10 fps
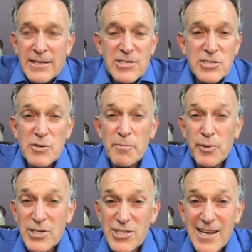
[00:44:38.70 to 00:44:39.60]
just to
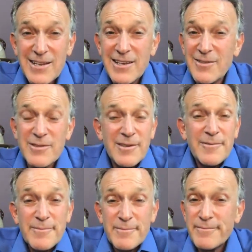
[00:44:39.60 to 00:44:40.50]
appreciate you know,
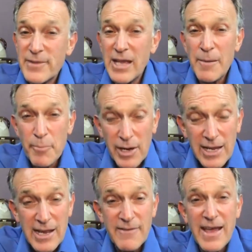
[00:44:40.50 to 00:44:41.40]
the the
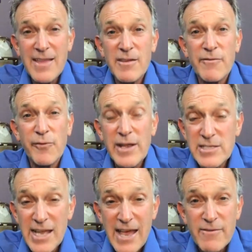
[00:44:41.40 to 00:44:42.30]
upbringing I've had, the
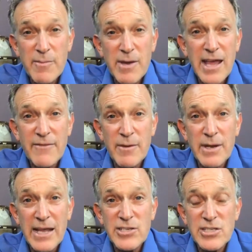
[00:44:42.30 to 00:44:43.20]
friends I have in my life. I
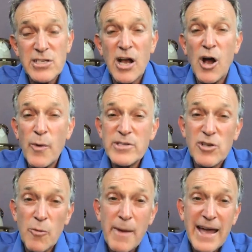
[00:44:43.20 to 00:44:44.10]
mean, I just always
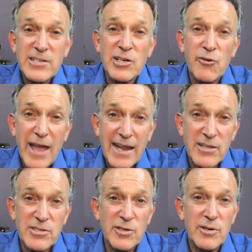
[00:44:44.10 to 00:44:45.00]
go back to
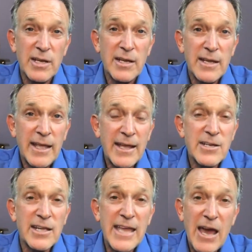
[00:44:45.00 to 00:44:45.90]
gratitude and
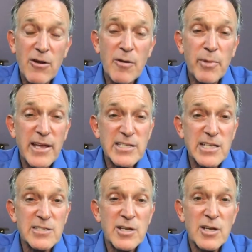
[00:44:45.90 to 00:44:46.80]
to count our
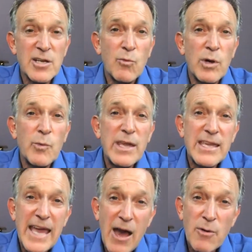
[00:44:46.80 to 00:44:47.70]
blessings. When we
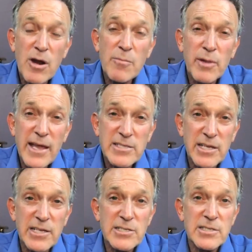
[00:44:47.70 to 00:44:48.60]
count our
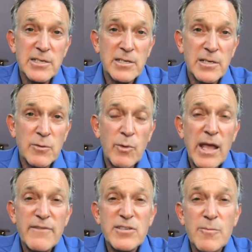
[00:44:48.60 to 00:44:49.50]
blessings, we
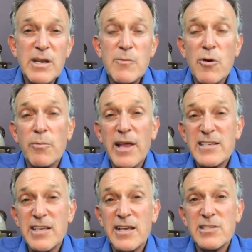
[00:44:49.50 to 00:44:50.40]
have so many more
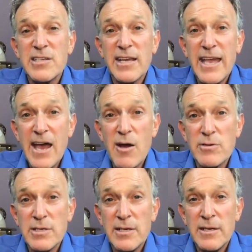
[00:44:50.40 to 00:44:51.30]
blessings to count.